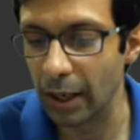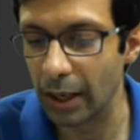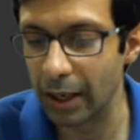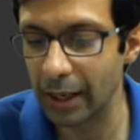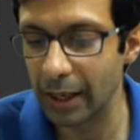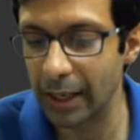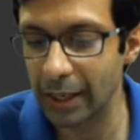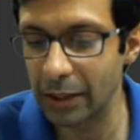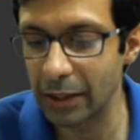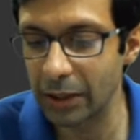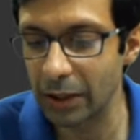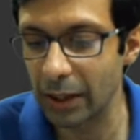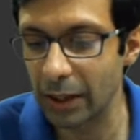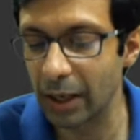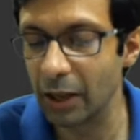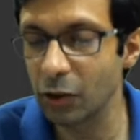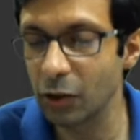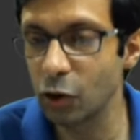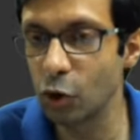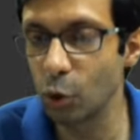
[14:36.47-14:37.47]
get
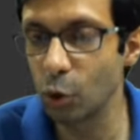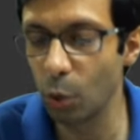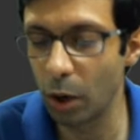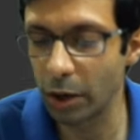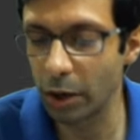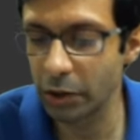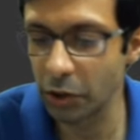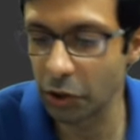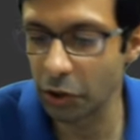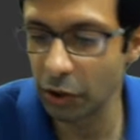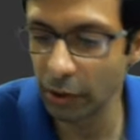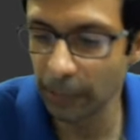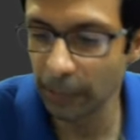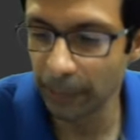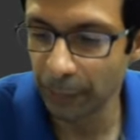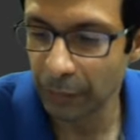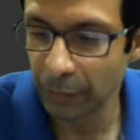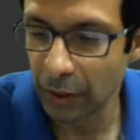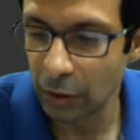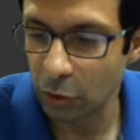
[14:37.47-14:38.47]
2 oxygen,
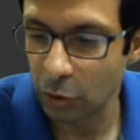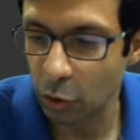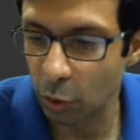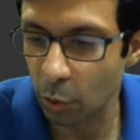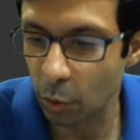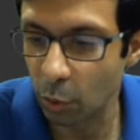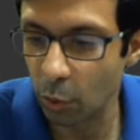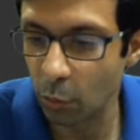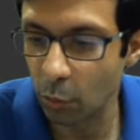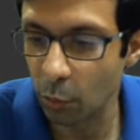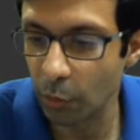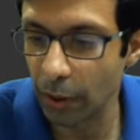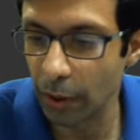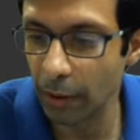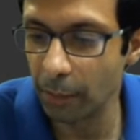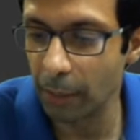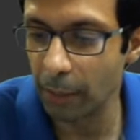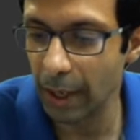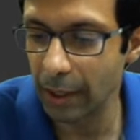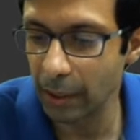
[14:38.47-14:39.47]
so
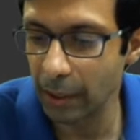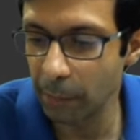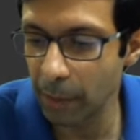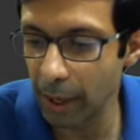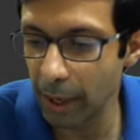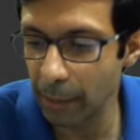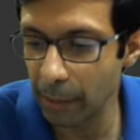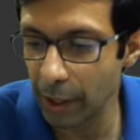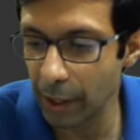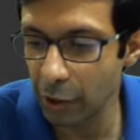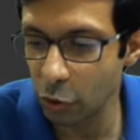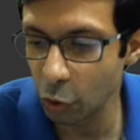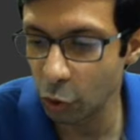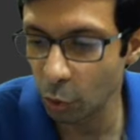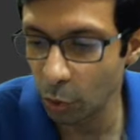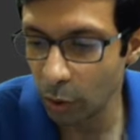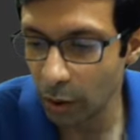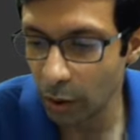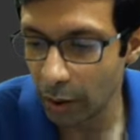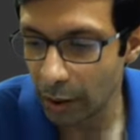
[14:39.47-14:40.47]
we'll multiply by
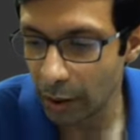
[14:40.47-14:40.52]
2.